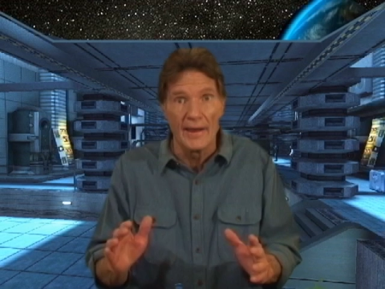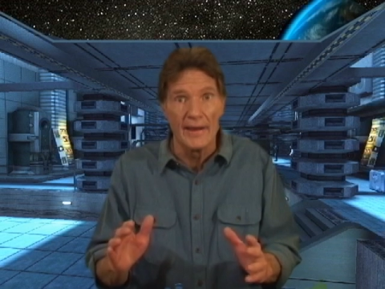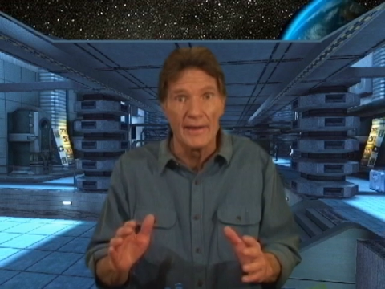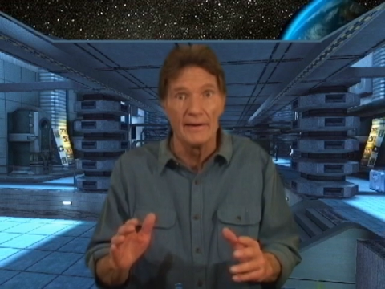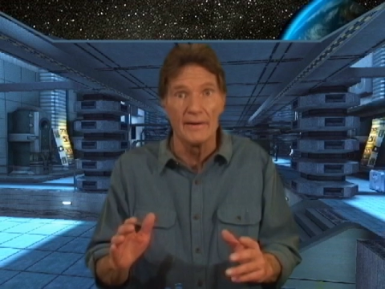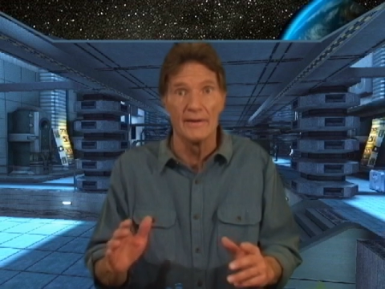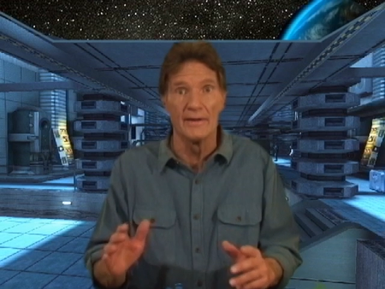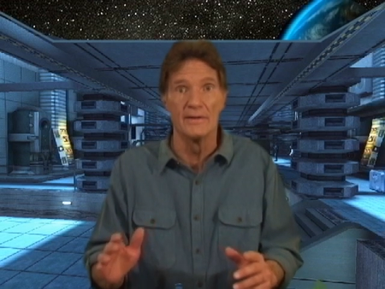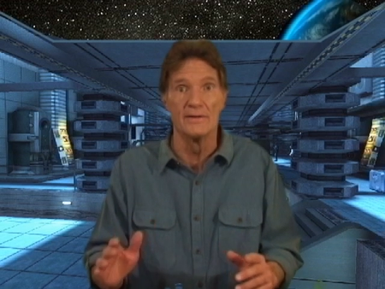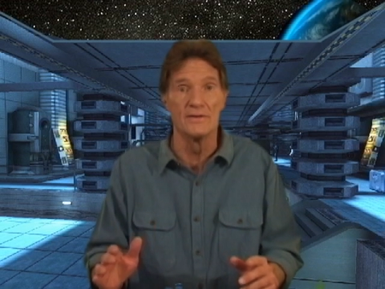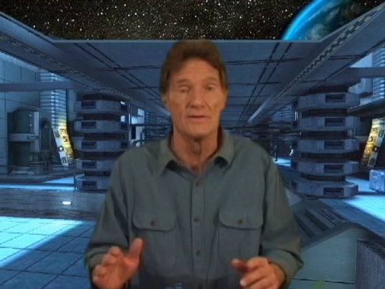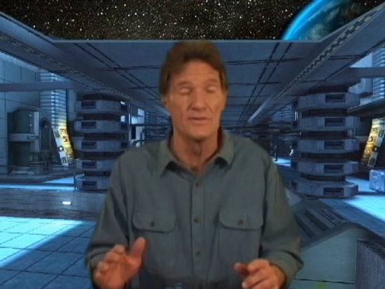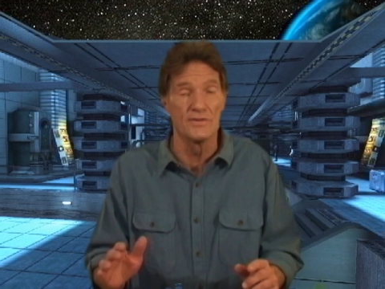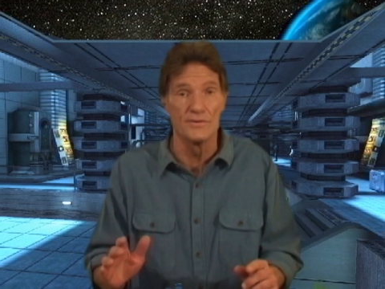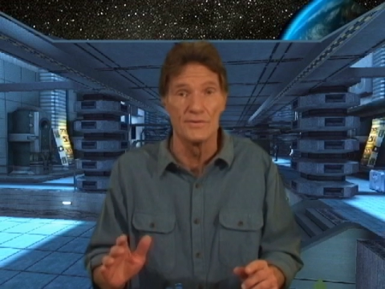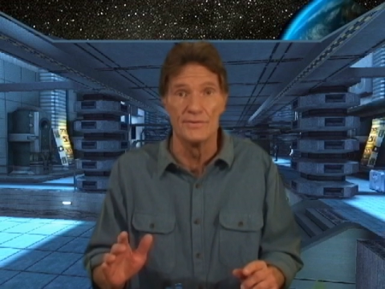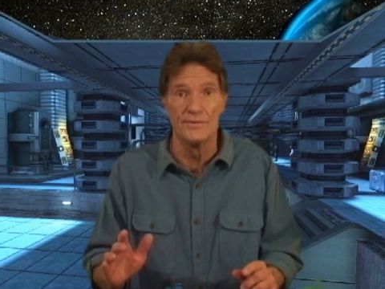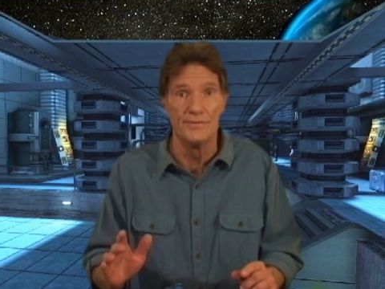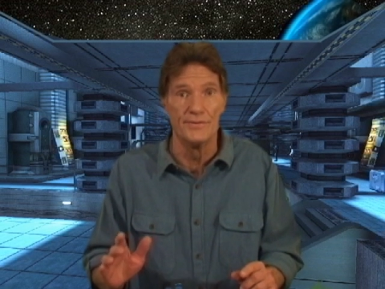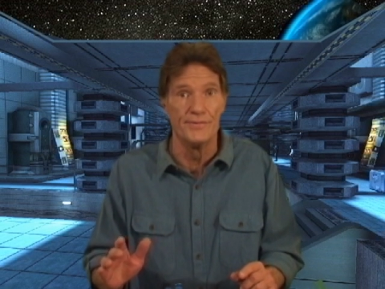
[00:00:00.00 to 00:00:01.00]

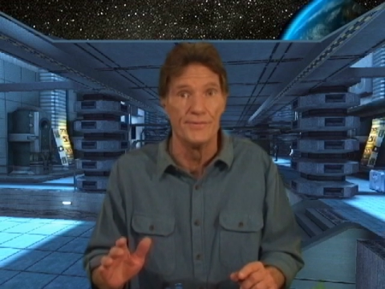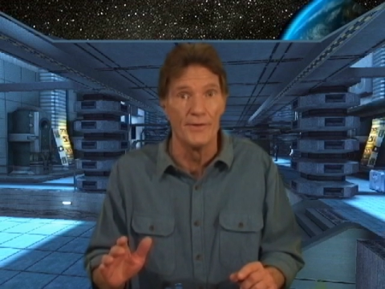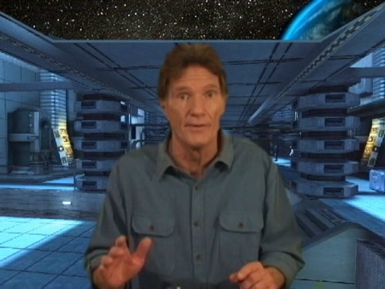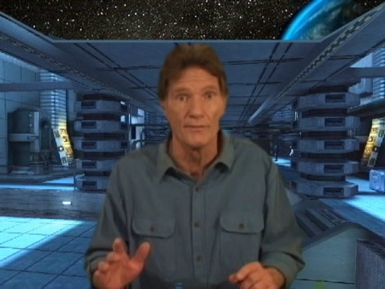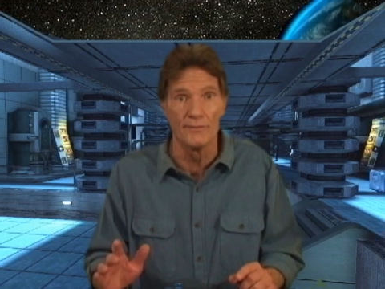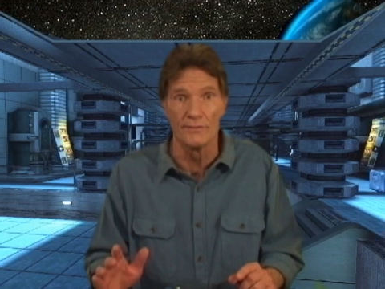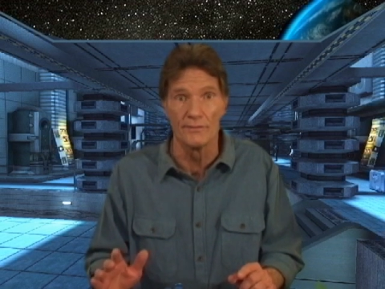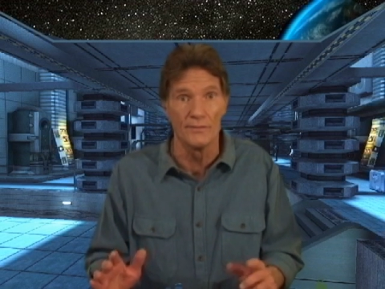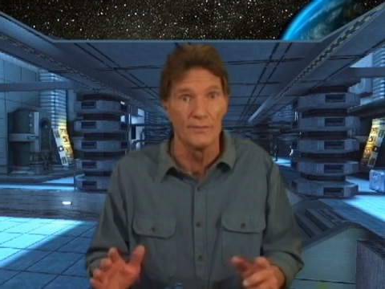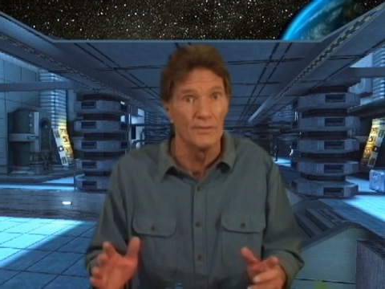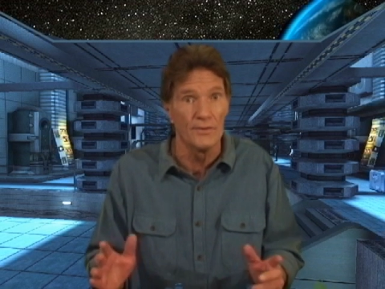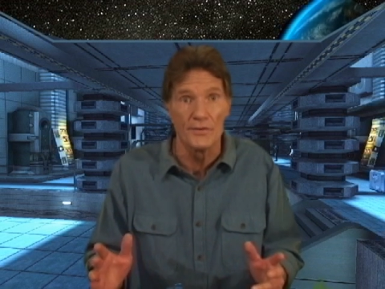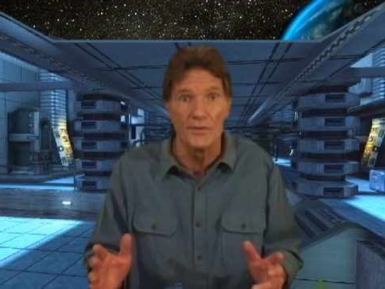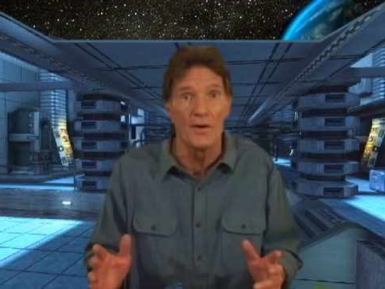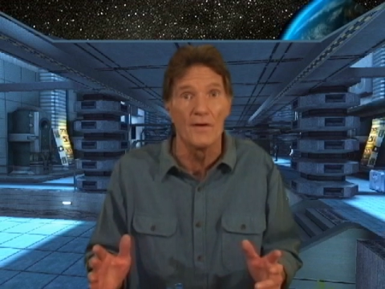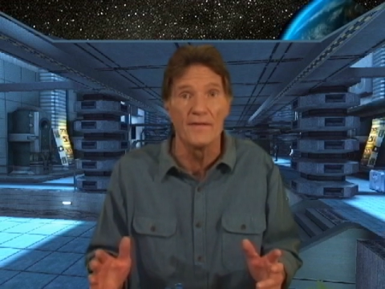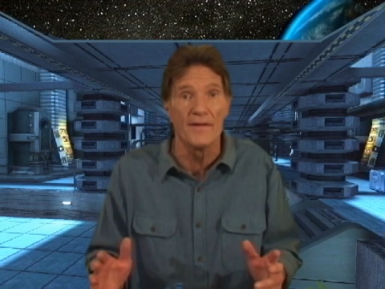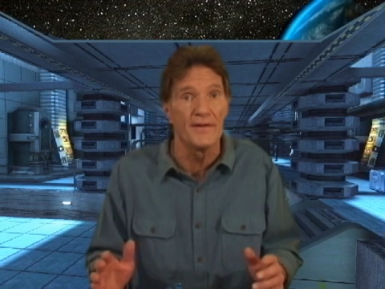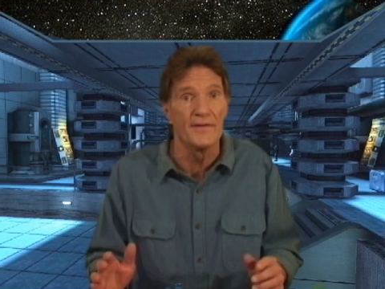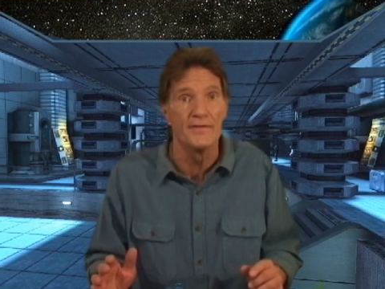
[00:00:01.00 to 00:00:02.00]
aliens don't
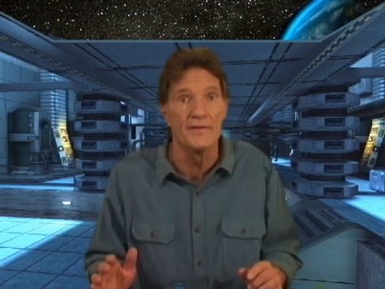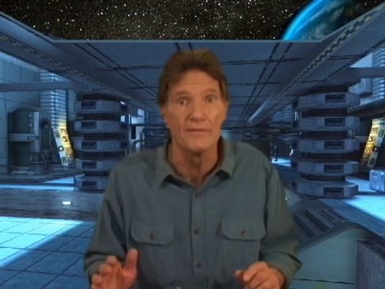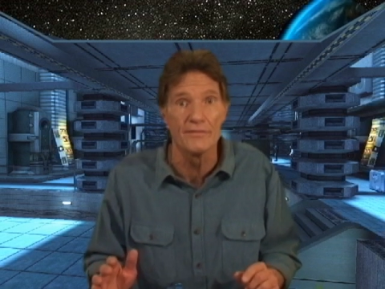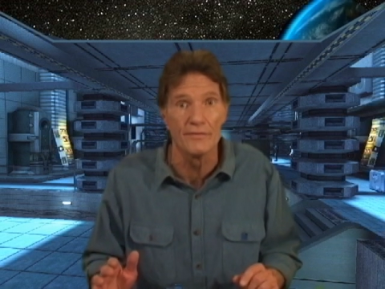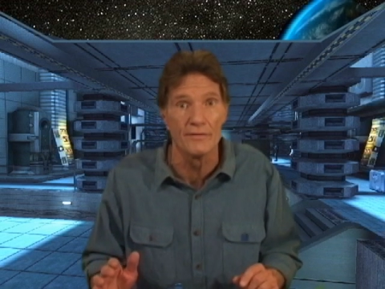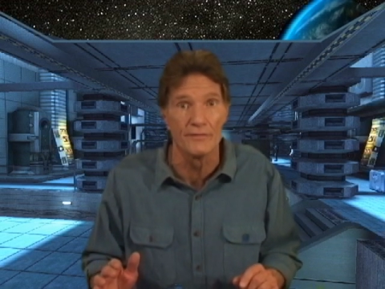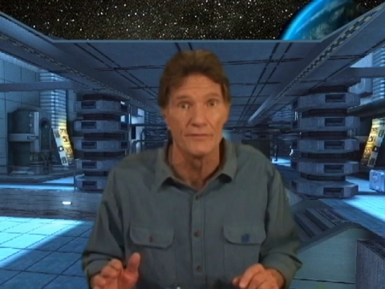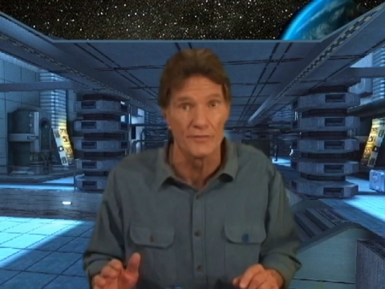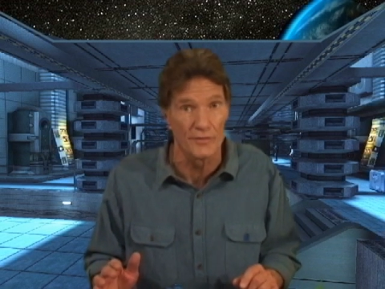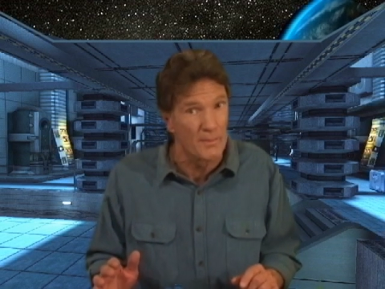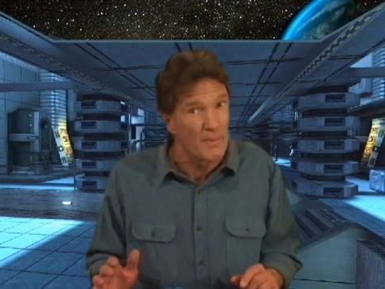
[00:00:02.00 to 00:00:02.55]
look all that different